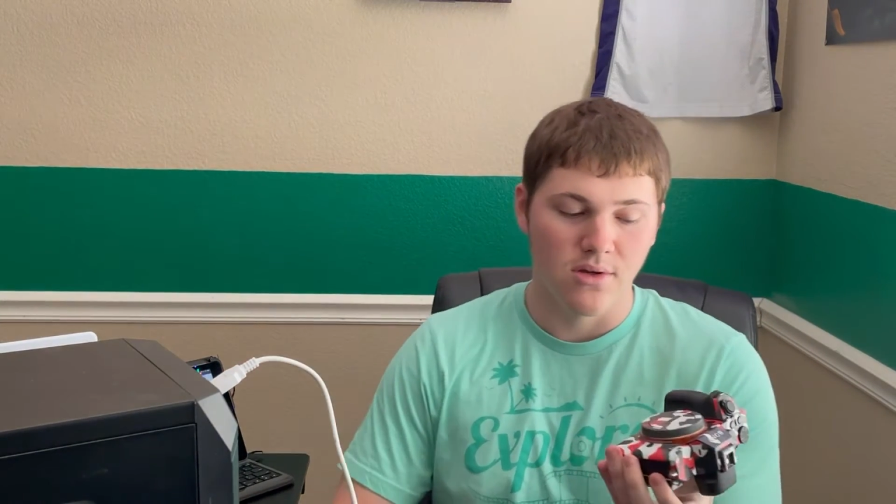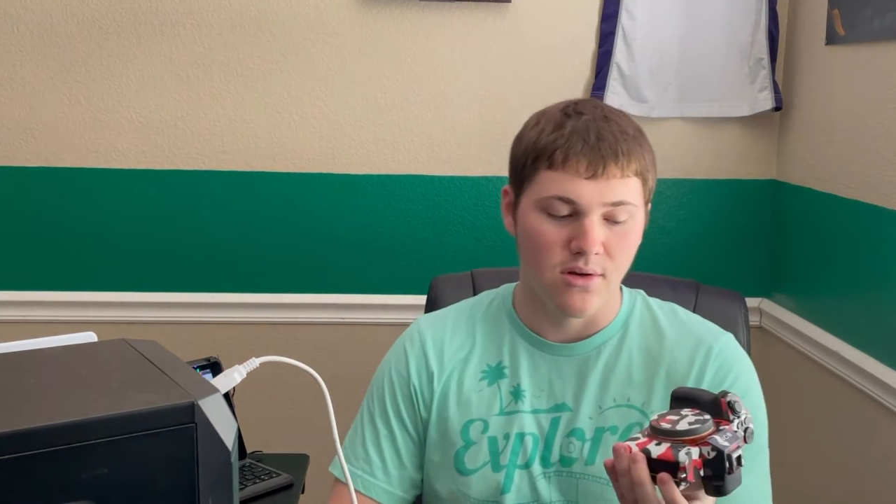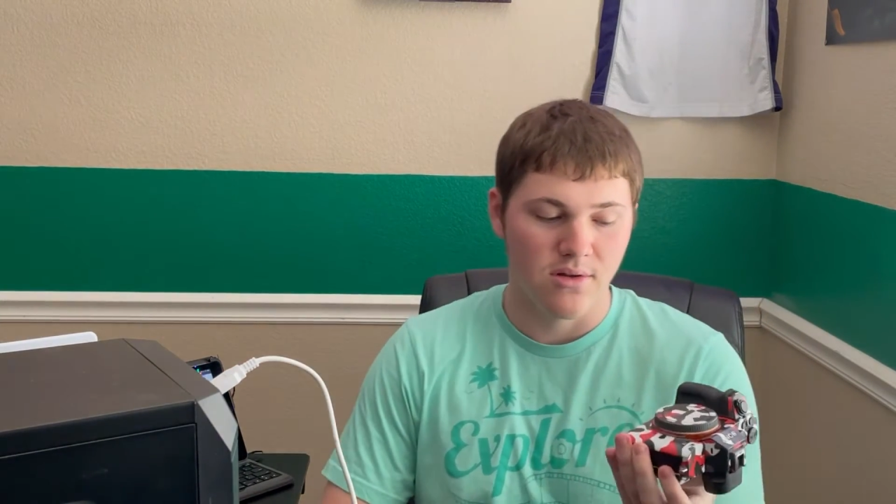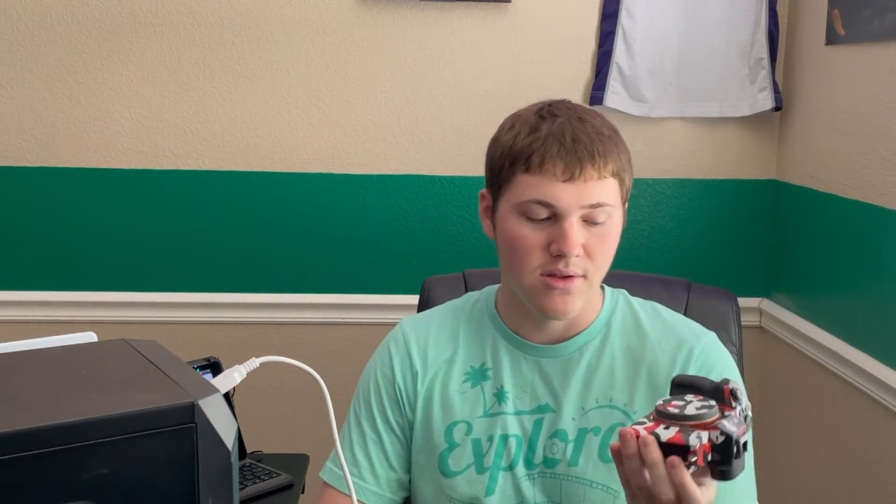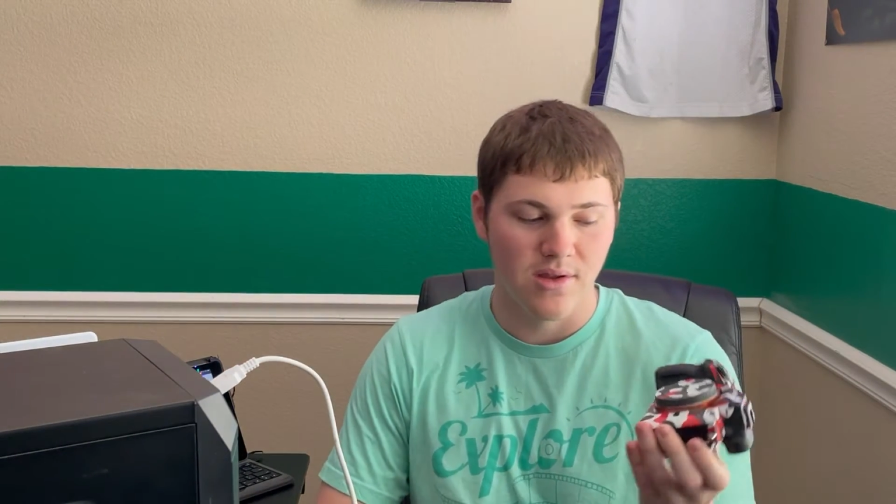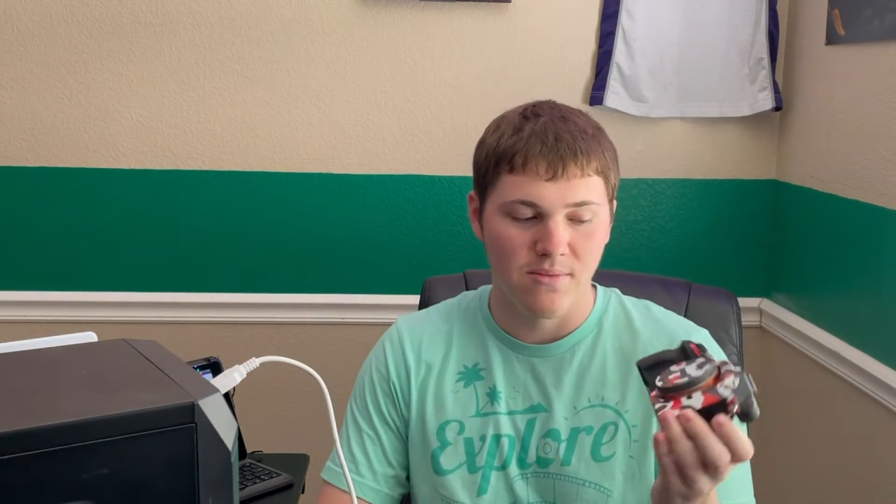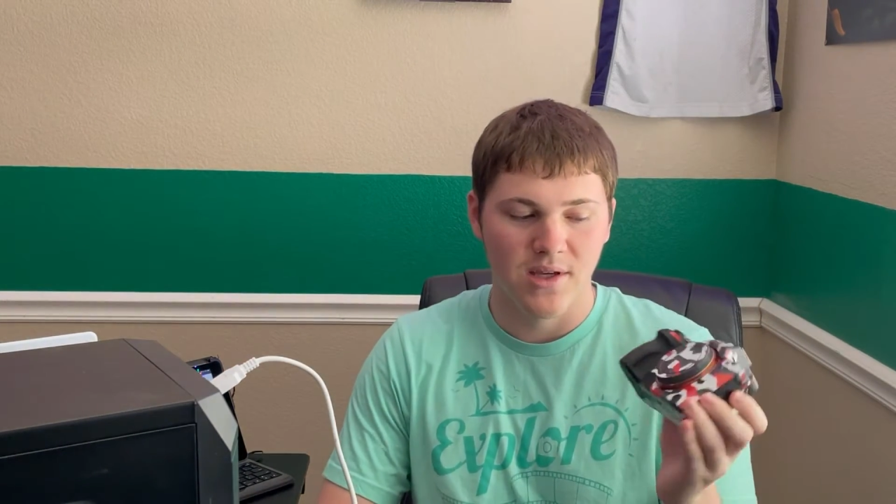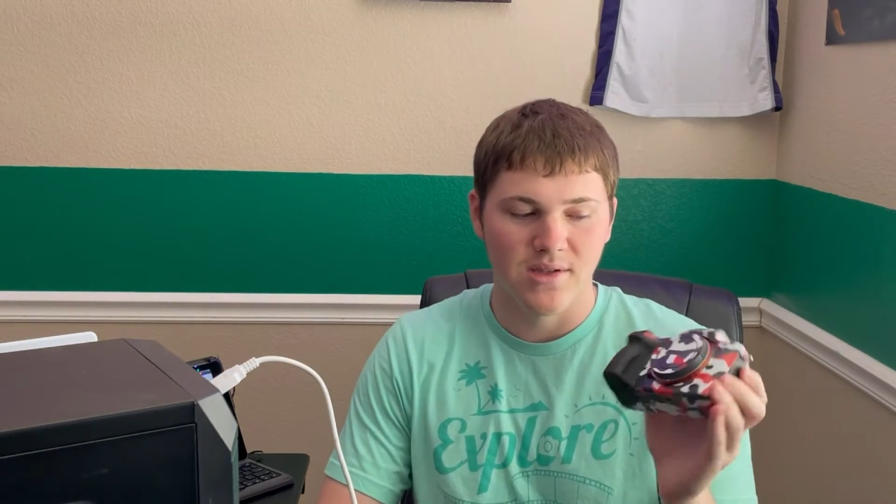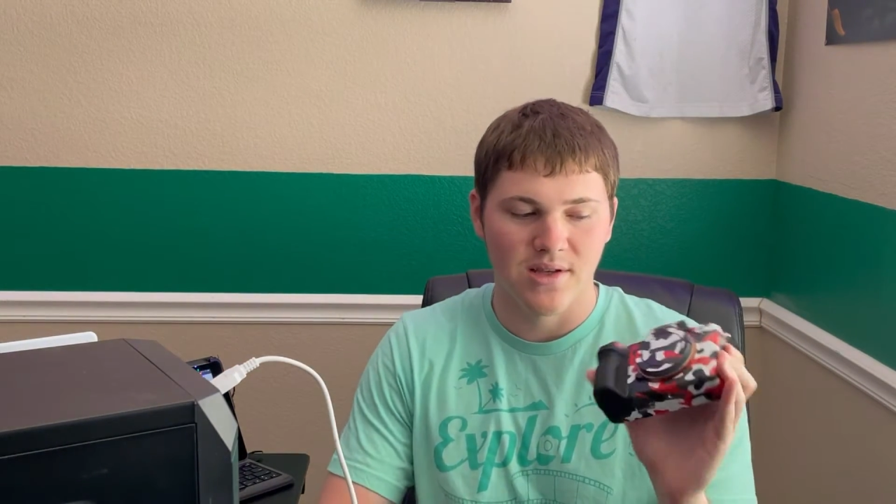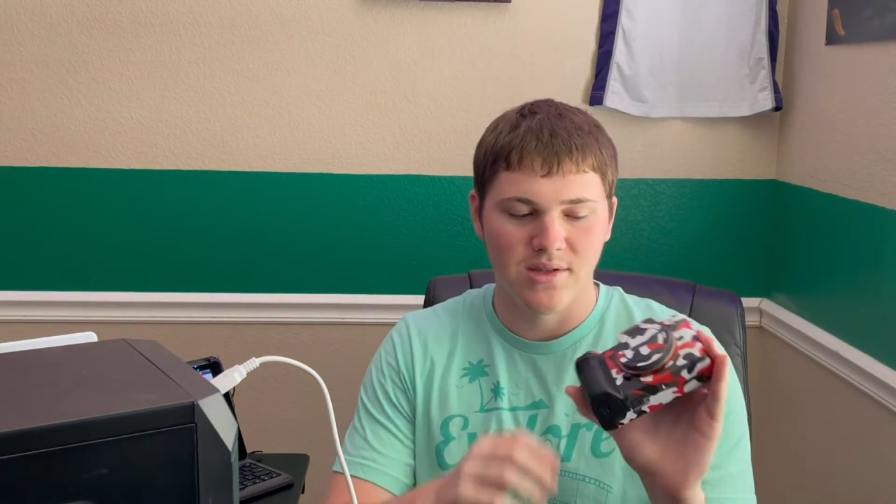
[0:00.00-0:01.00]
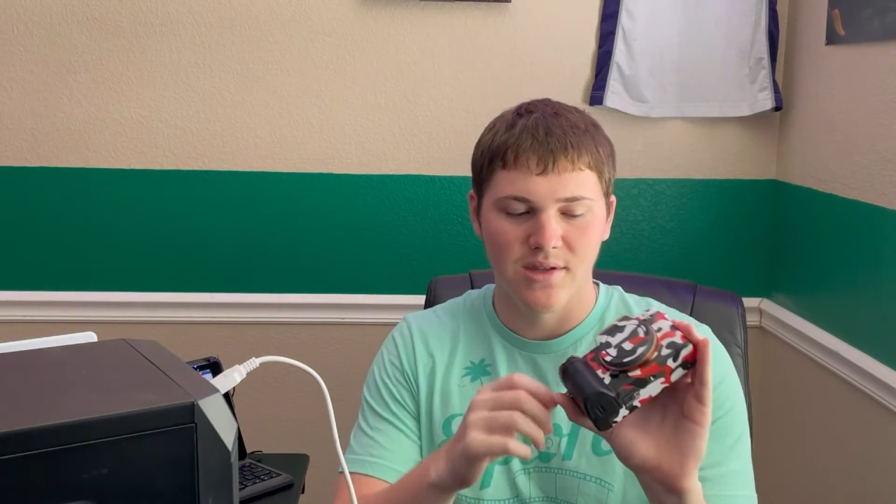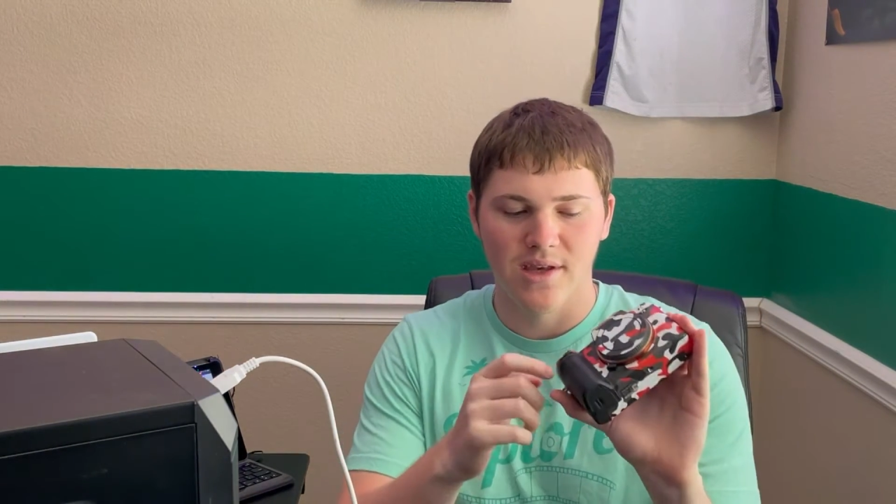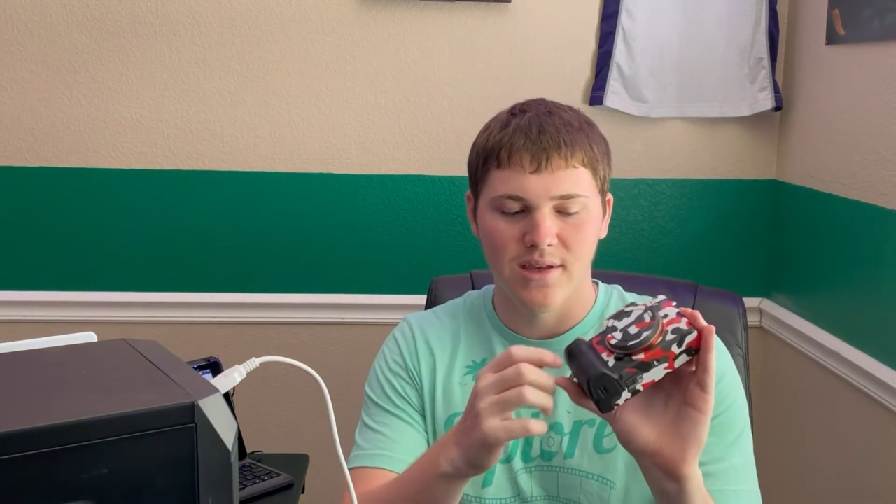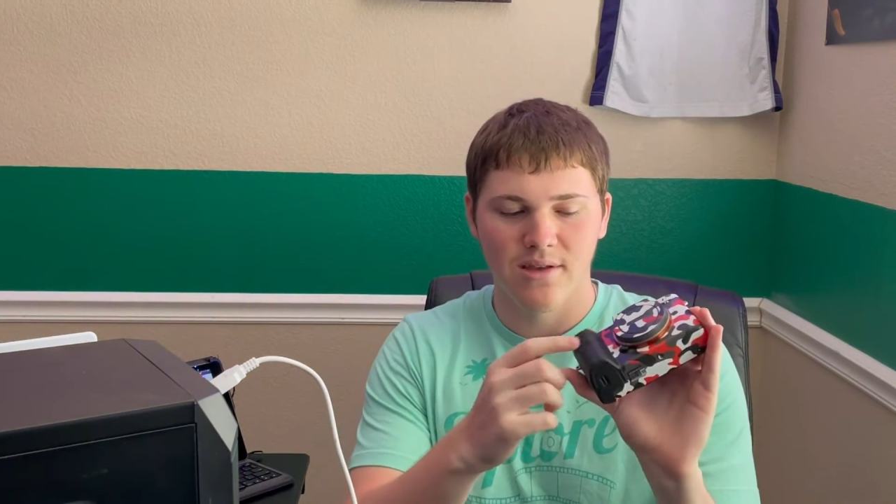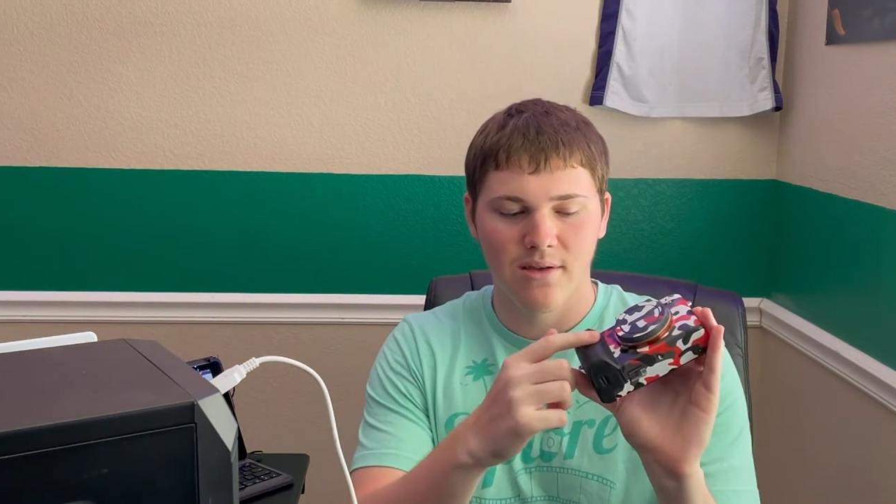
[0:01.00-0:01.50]
all of them because I just
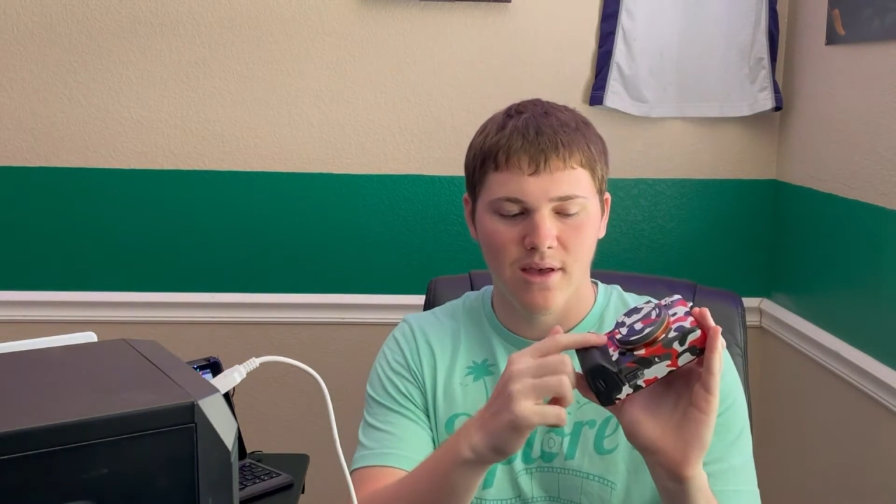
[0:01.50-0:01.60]
like